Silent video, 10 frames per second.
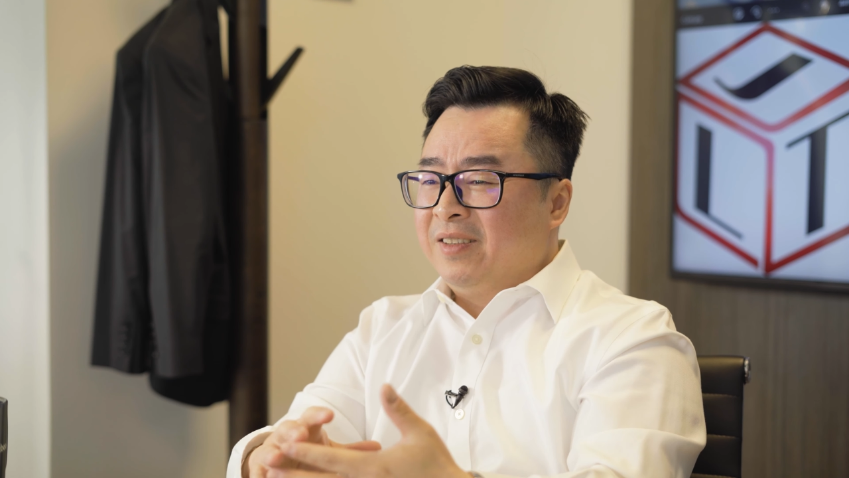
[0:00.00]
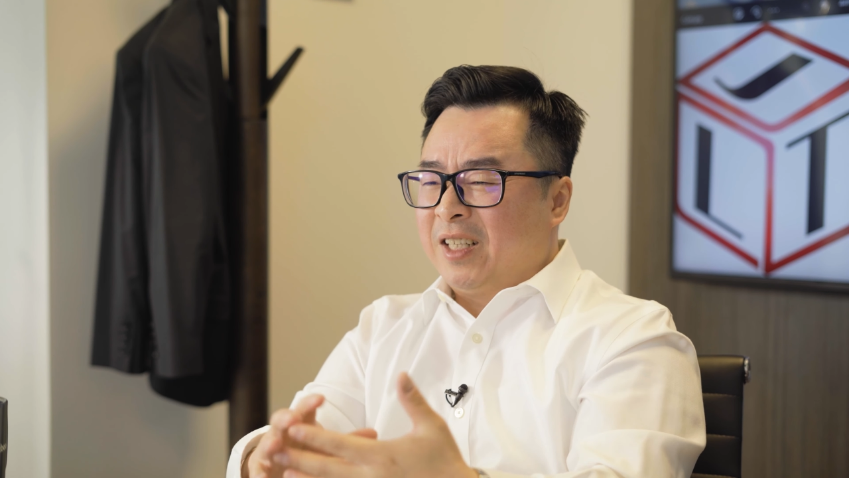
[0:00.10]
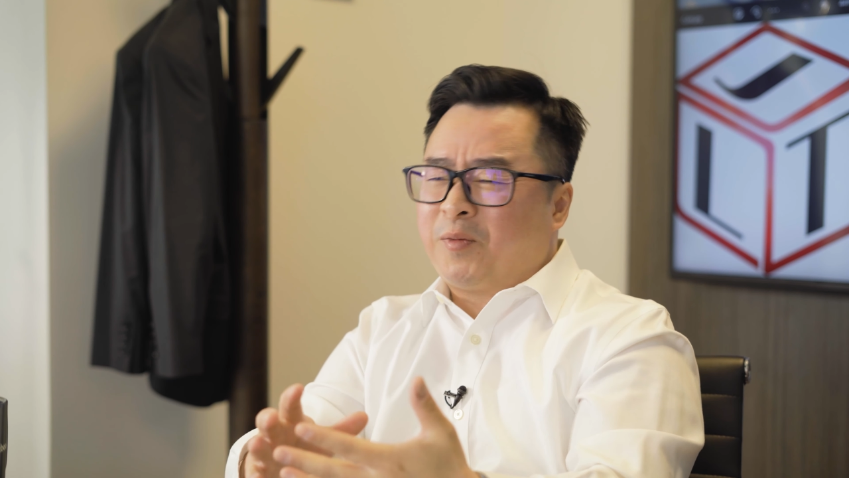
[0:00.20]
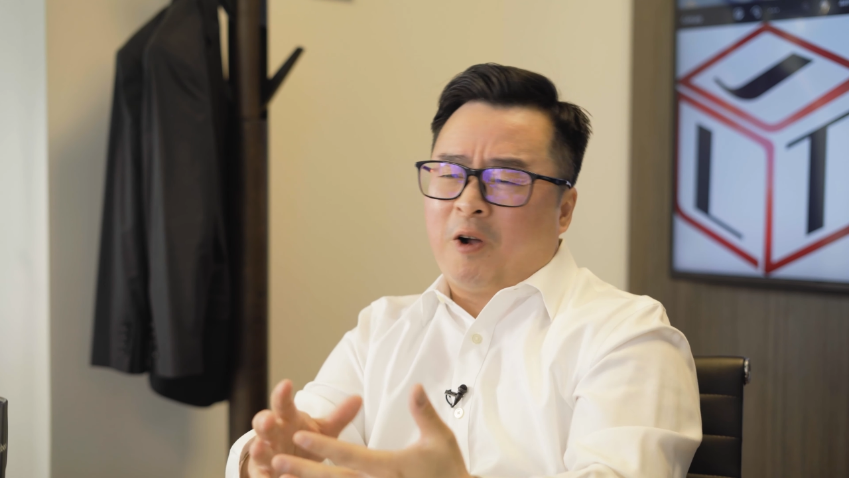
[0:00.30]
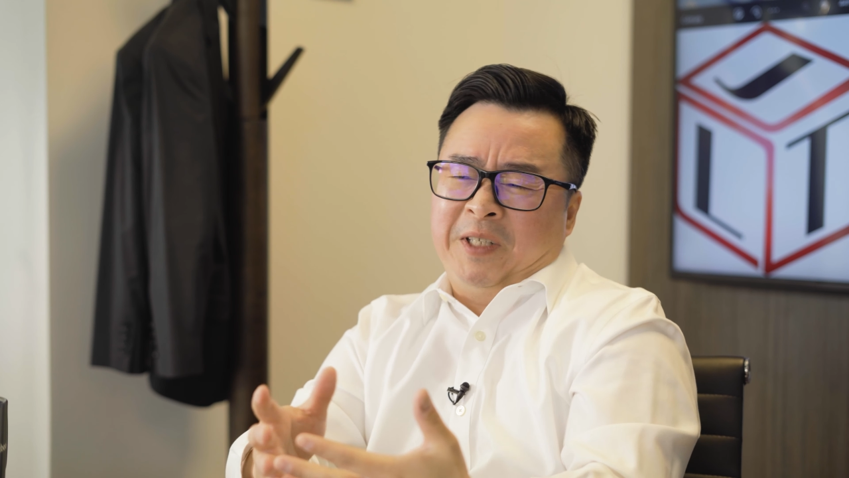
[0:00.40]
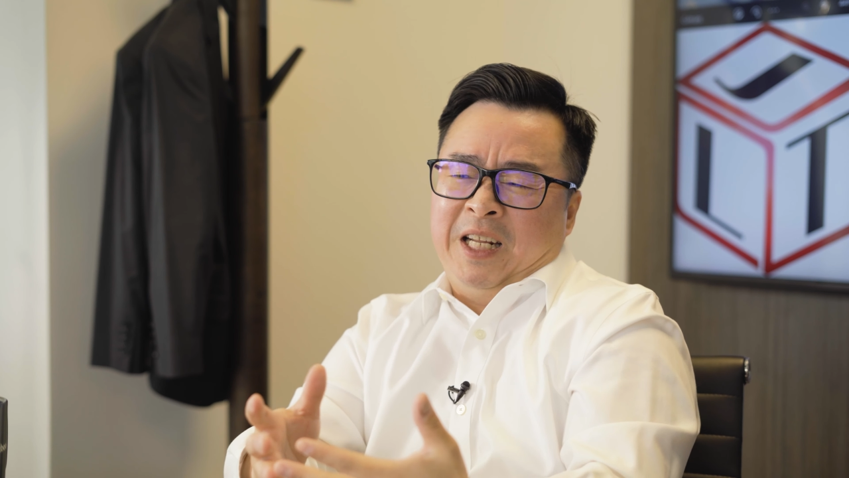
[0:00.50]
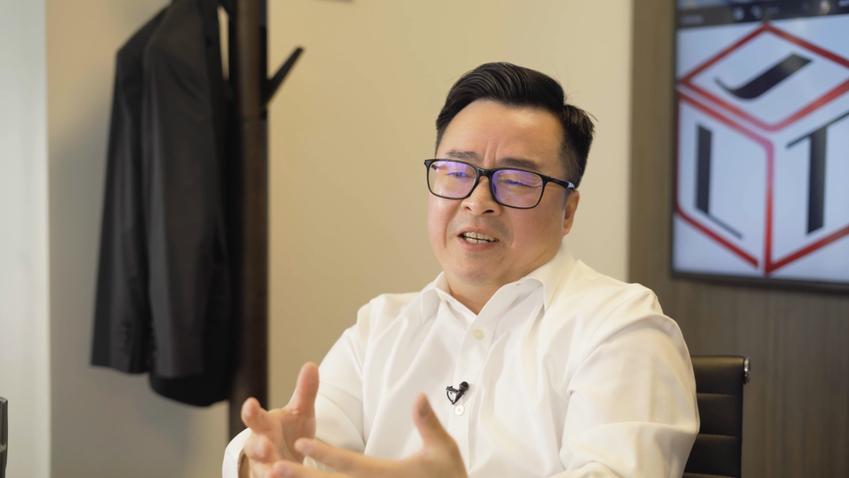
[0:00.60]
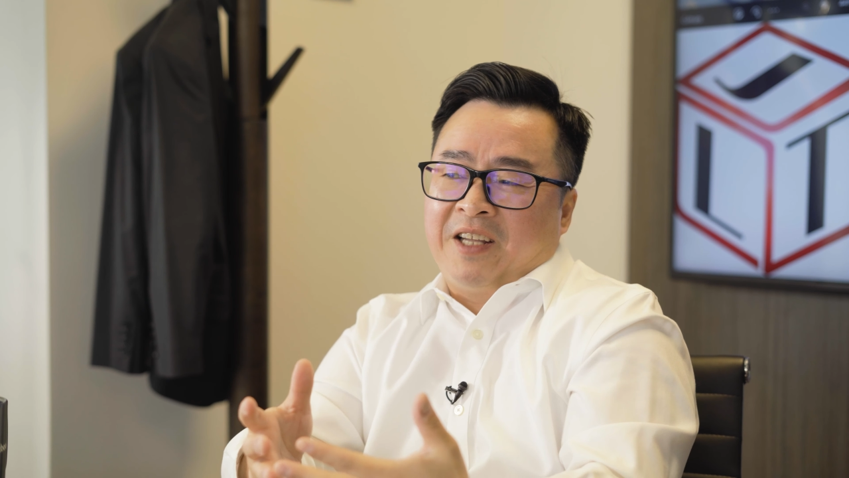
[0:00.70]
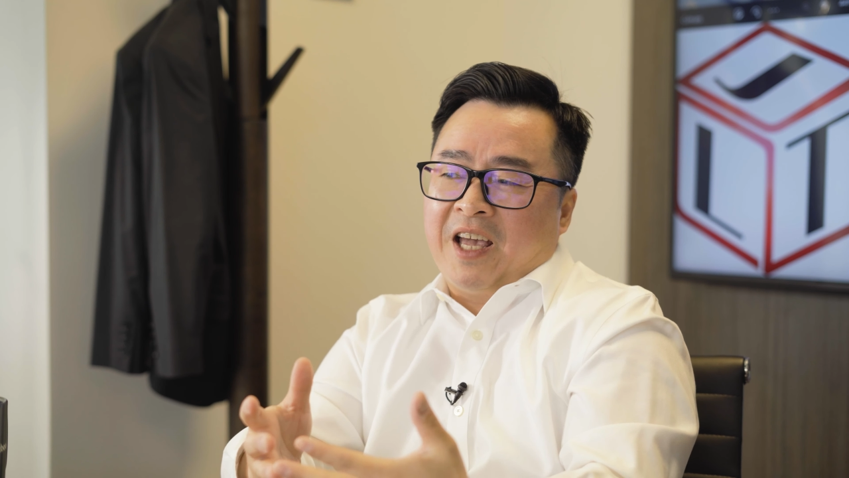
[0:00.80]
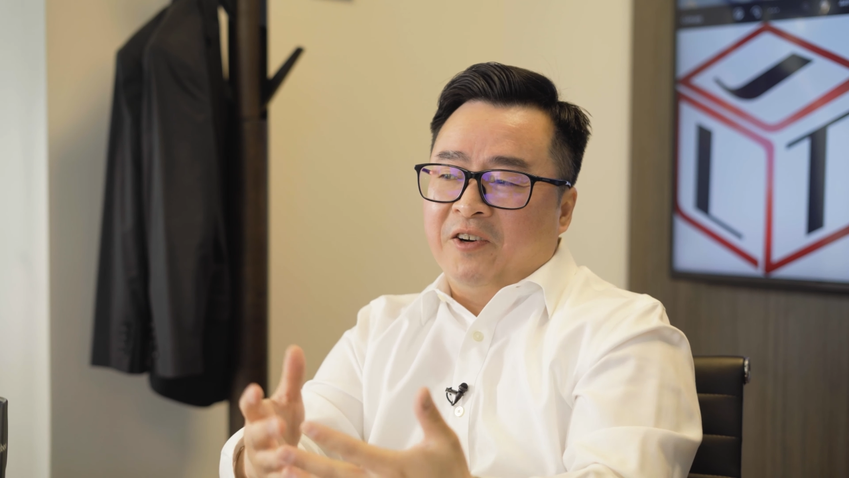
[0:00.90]
that's probably an
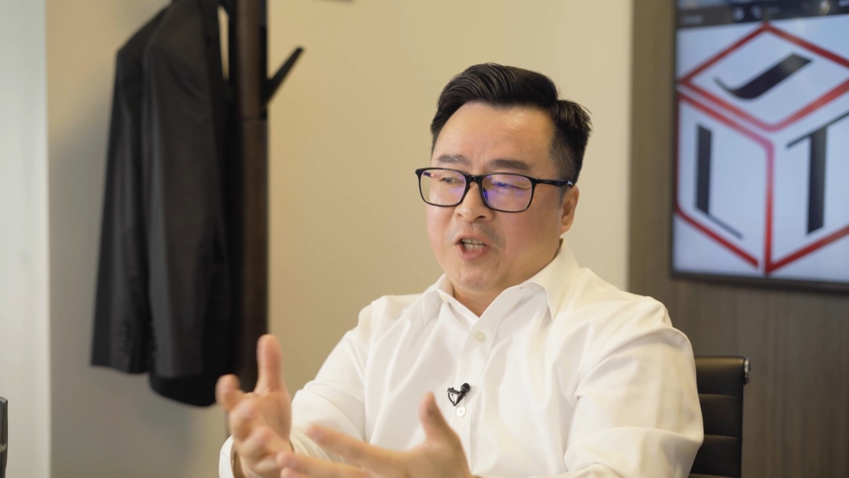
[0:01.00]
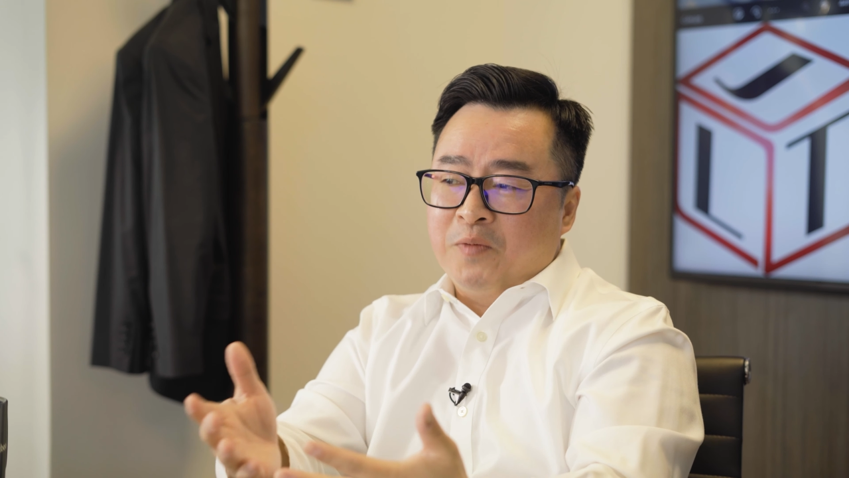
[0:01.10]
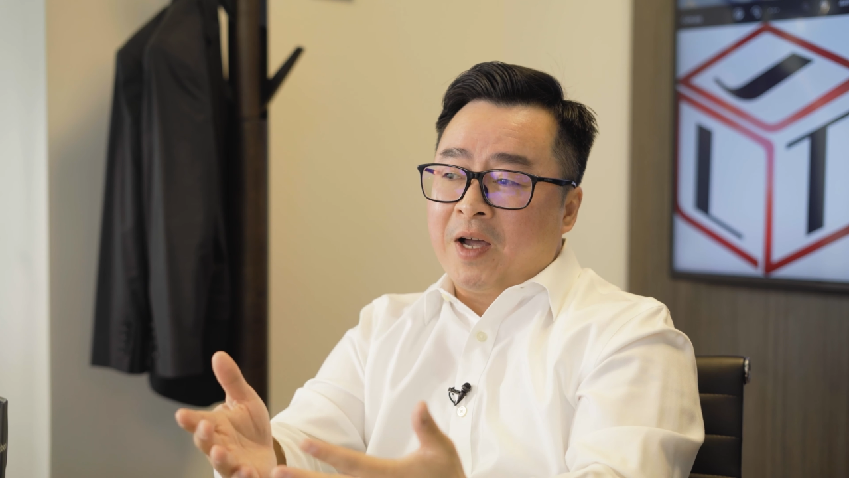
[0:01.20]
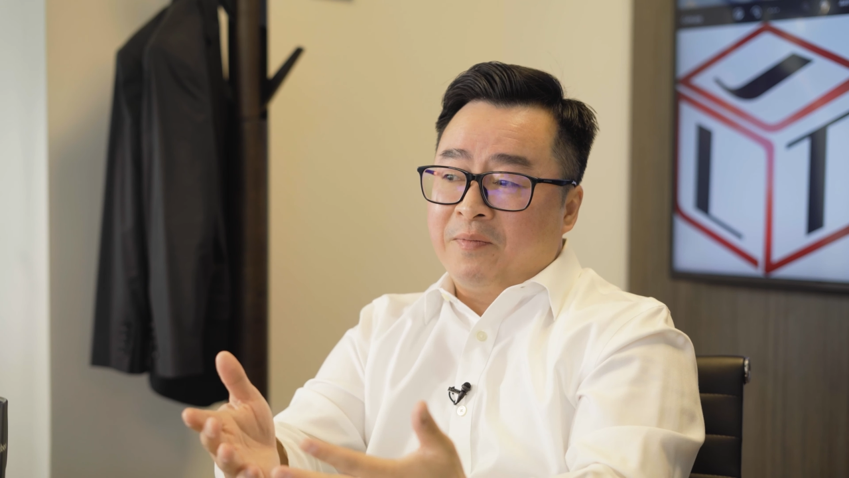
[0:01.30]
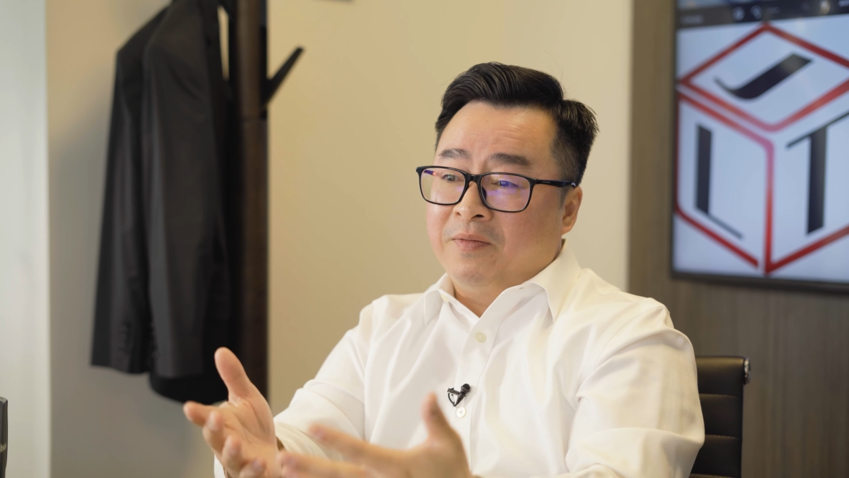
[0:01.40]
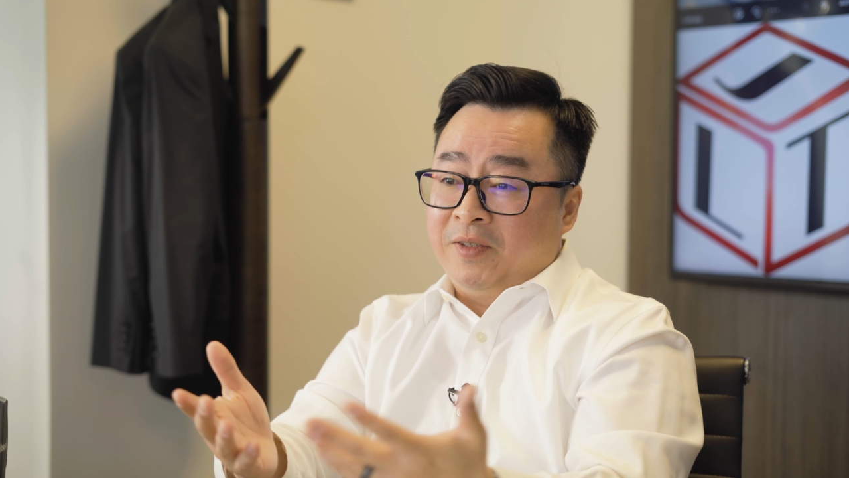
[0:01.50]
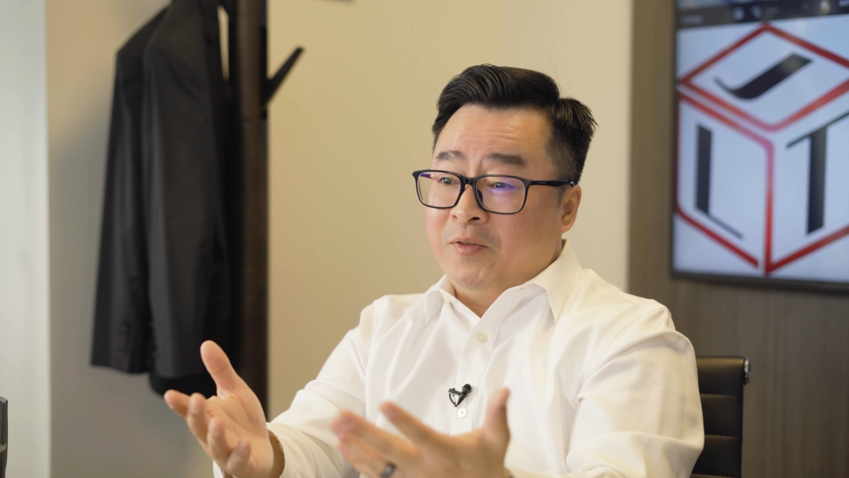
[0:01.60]
indicator you might